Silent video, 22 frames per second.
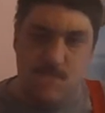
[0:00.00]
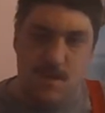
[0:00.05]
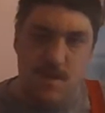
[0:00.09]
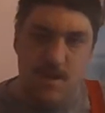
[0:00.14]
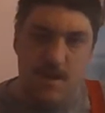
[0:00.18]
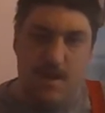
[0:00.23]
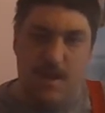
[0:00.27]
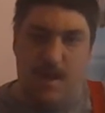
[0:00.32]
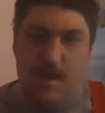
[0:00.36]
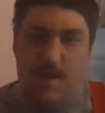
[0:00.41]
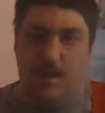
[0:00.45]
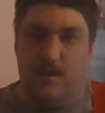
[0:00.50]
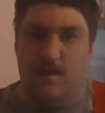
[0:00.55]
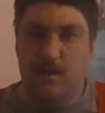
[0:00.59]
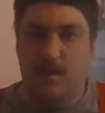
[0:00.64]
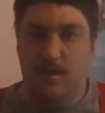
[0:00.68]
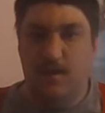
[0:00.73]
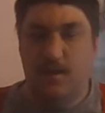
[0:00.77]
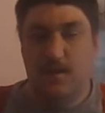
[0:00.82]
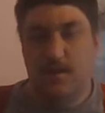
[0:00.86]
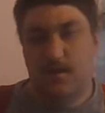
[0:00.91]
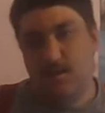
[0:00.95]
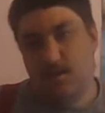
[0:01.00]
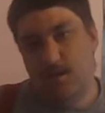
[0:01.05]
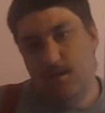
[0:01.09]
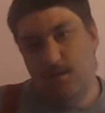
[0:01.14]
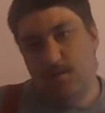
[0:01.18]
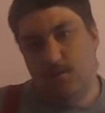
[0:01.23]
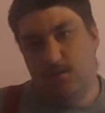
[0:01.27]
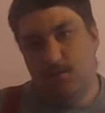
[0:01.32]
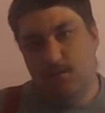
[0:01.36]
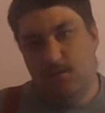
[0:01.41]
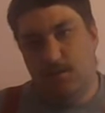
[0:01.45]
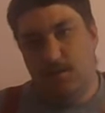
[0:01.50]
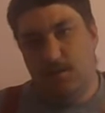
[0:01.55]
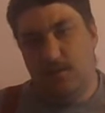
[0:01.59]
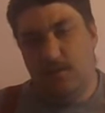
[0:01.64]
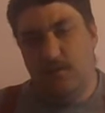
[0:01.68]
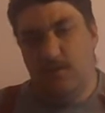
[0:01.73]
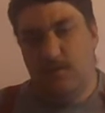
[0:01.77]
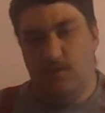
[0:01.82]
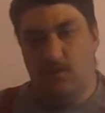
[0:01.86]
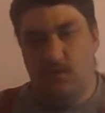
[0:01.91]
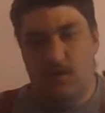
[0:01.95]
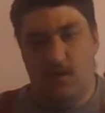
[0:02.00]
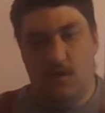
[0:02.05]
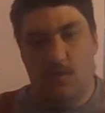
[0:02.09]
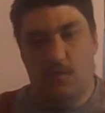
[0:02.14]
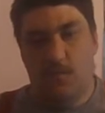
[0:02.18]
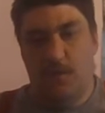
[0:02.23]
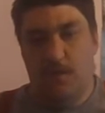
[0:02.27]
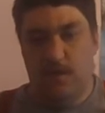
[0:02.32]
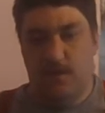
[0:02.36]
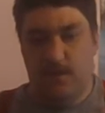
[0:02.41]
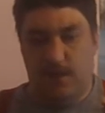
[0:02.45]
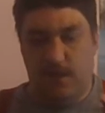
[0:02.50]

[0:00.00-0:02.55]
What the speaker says: again, like I said, digital copies